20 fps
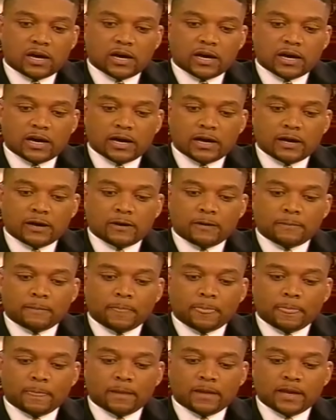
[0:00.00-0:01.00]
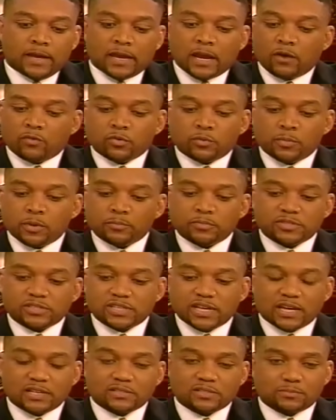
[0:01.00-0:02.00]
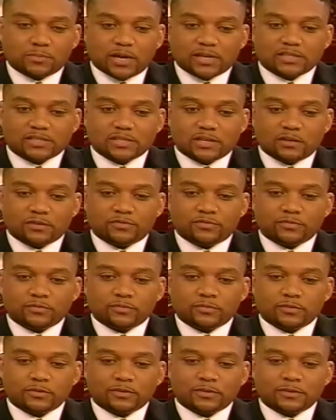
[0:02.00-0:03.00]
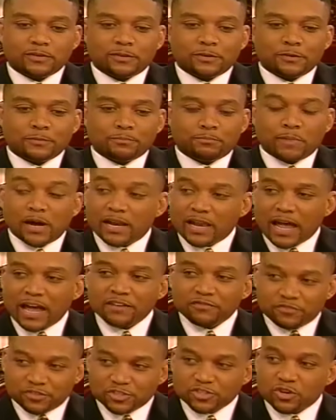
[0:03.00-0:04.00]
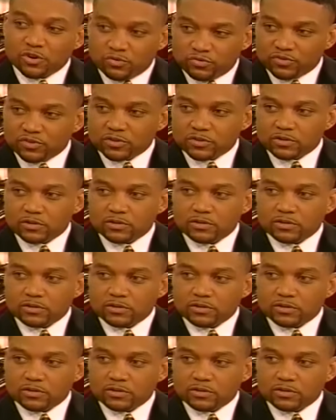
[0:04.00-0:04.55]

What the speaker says: And I remember saying to myself, my life is over.